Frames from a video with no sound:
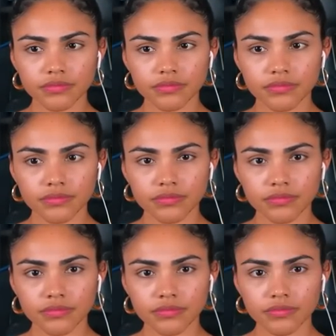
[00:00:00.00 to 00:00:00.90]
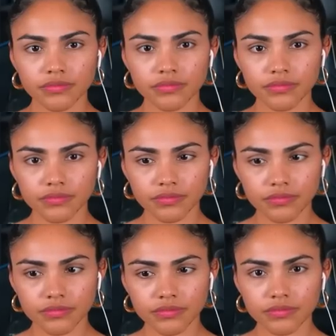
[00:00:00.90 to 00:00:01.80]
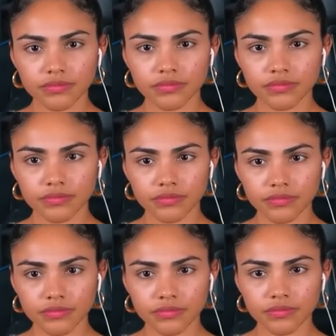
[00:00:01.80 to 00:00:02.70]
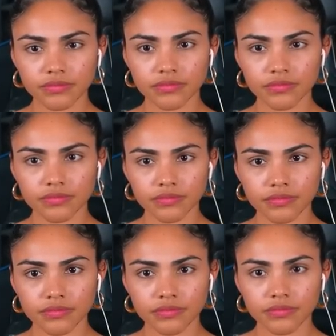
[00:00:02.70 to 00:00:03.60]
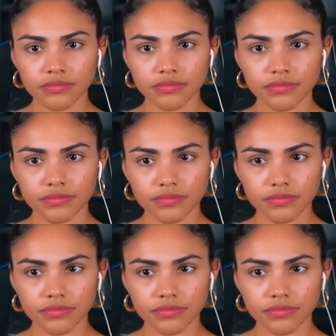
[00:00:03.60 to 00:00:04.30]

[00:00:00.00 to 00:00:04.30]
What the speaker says: (silent)